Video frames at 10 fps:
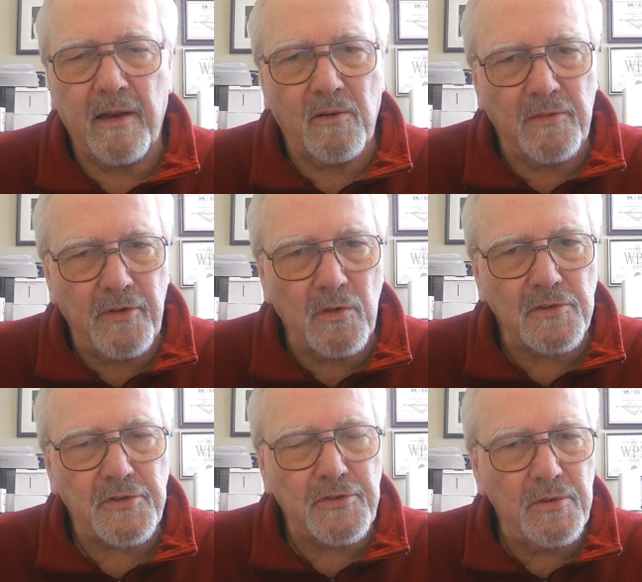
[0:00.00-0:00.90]
Now, if
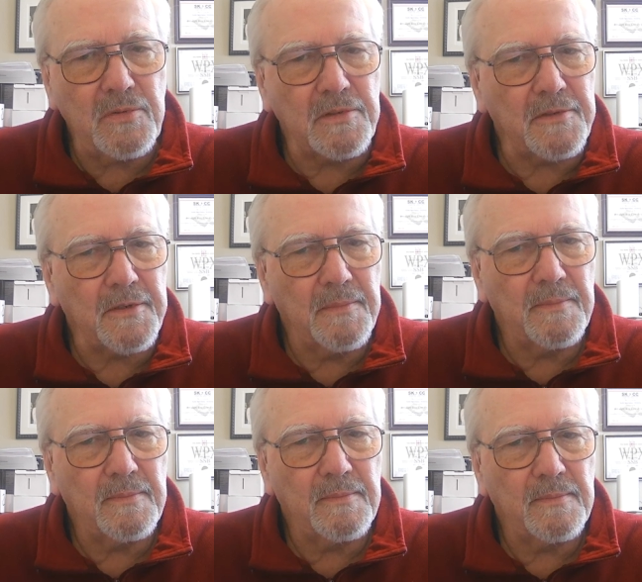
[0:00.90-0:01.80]
you're a student,
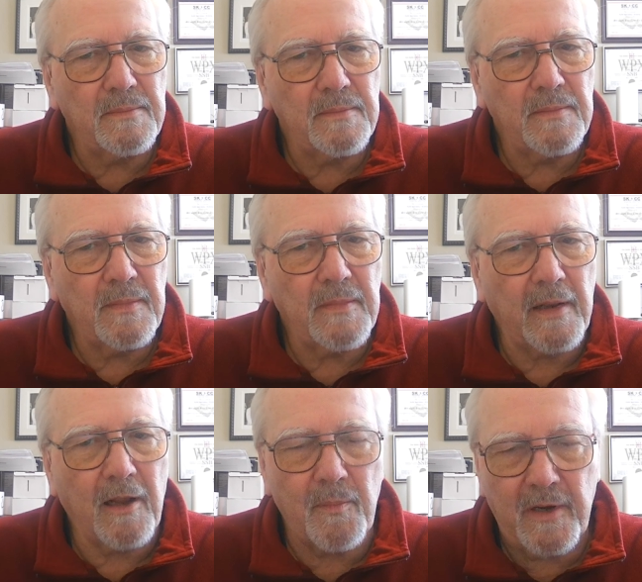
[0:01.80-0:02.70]

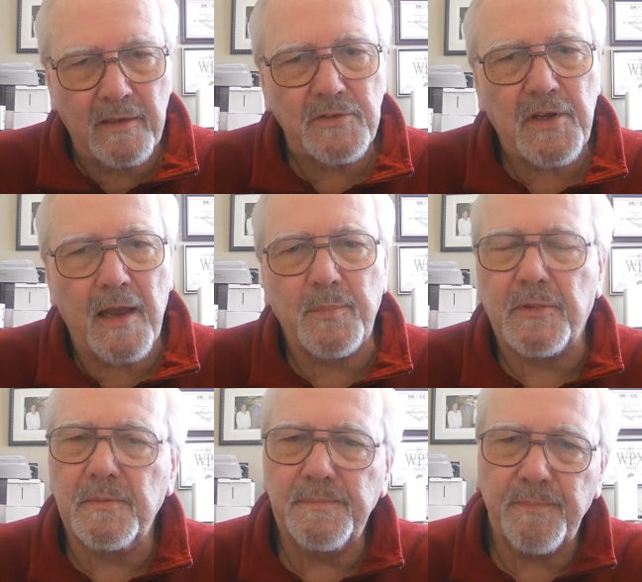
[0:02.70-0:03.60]
and I'm an
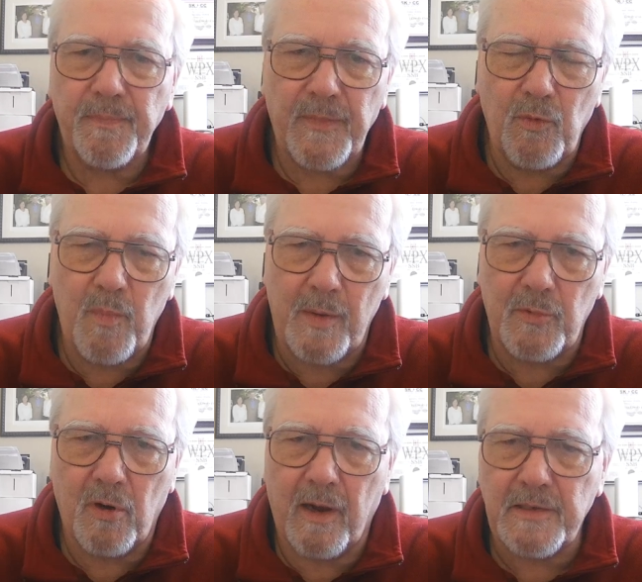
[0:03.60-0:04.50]
example, who
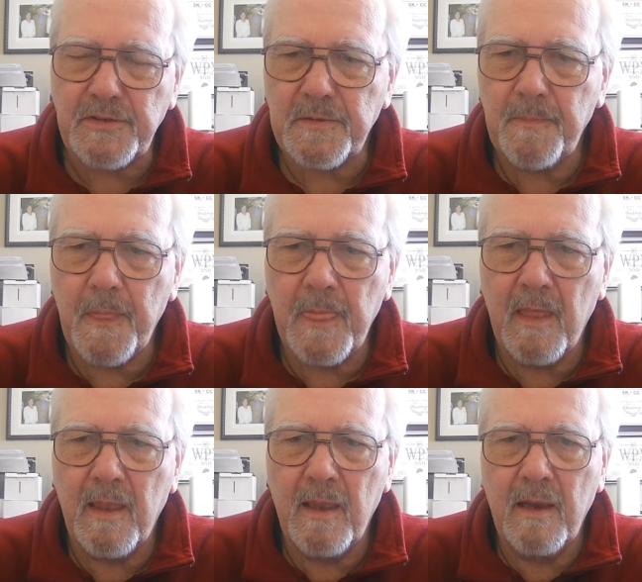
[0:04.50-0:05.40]
memorized,
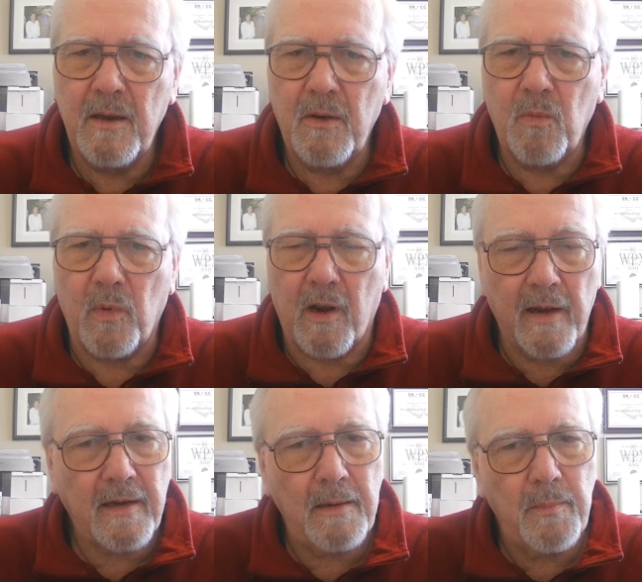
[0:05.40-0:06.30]
when
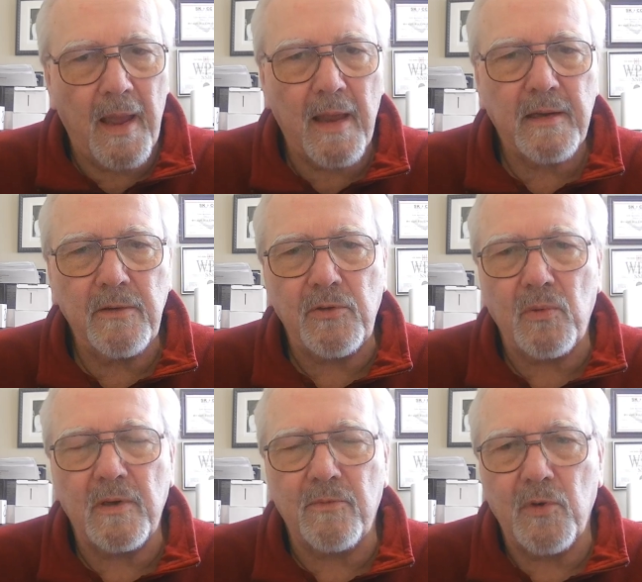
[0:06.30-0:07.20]
I came back
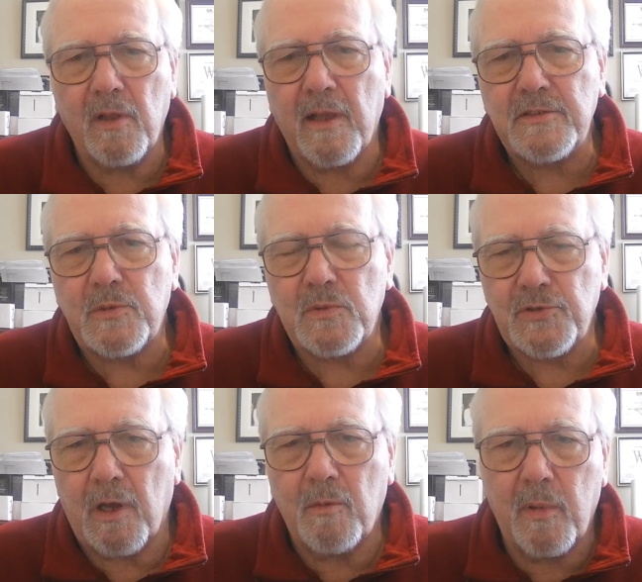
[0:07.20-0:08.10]
into it and realized it
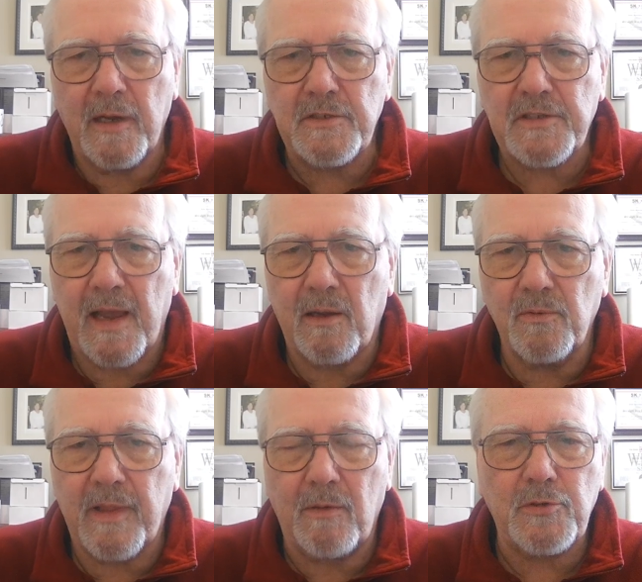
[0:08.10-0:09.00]
was all by
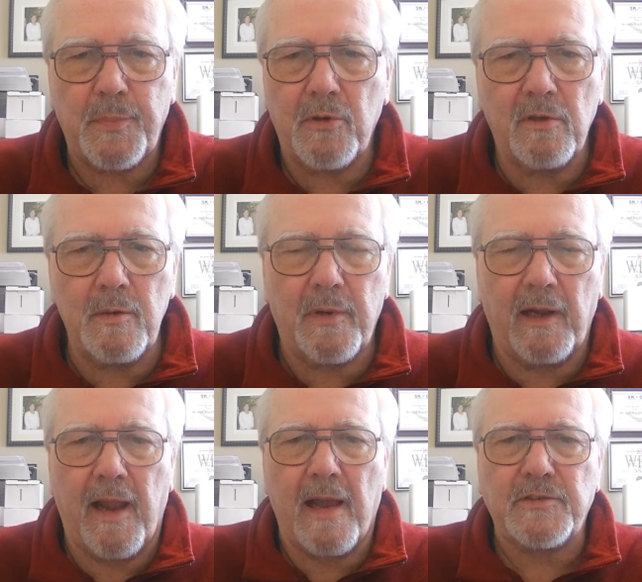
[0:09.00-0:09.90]
sound, that was purely
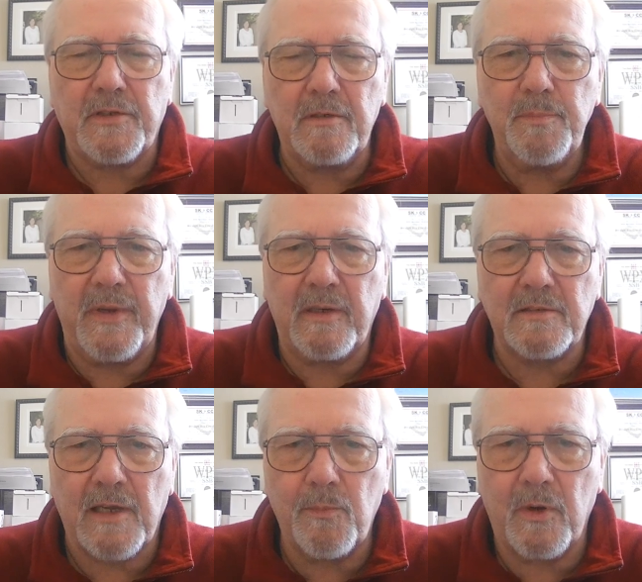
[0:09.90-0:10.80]
by accident
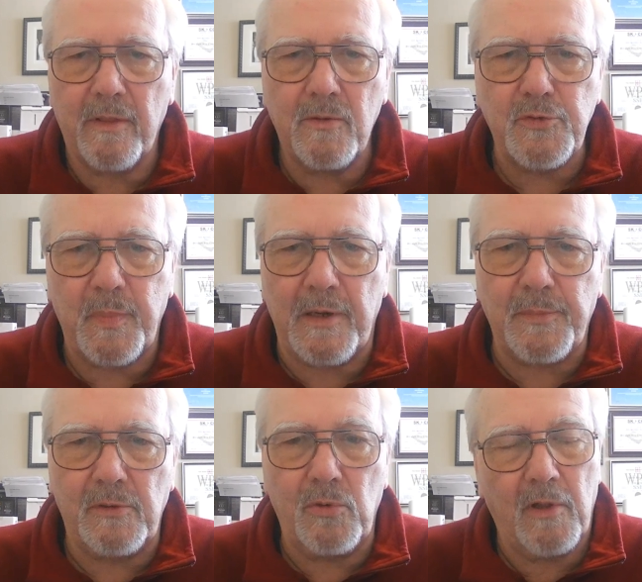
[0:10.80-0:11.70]
because I'm one of those
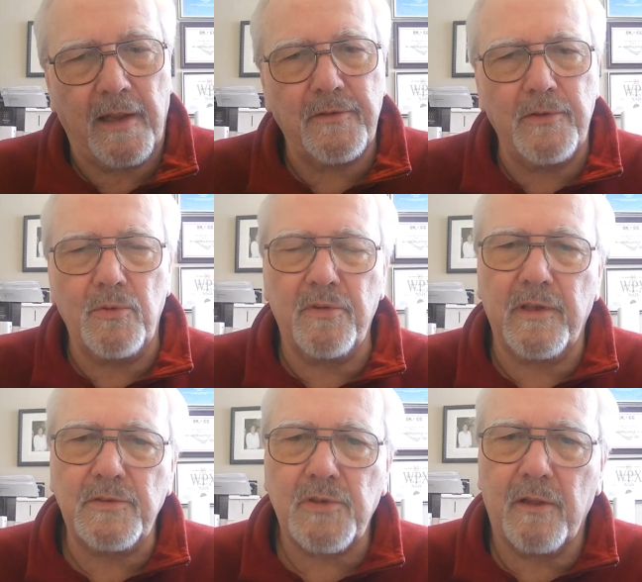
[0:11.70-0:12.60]
people who like to do
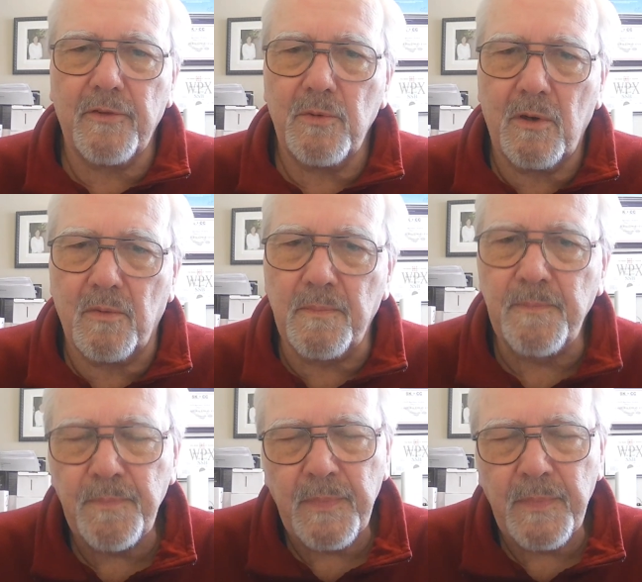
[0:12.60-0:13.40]
things on their own.